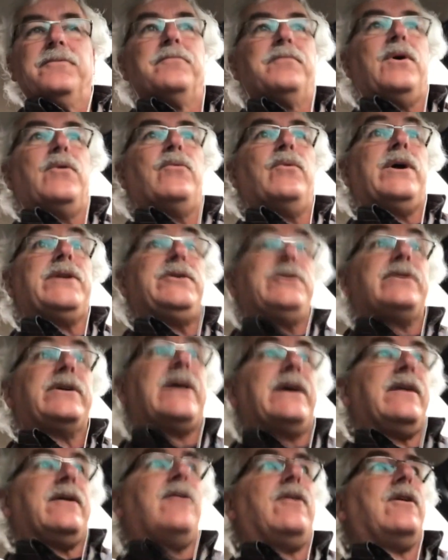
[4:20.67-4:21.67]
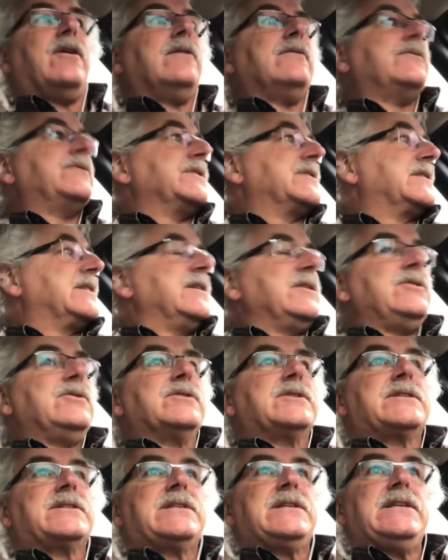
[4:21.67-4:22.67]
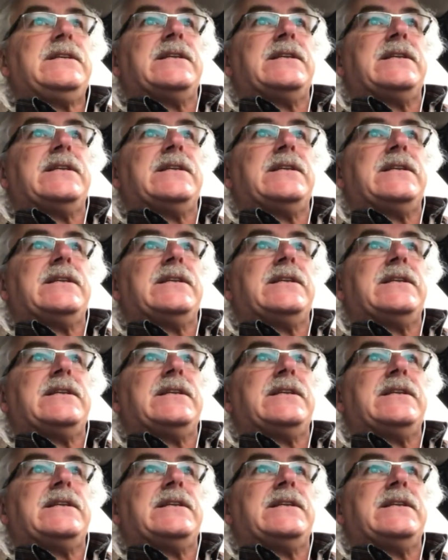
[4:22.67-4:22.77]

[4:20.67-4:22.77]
but when you get a harvest and you see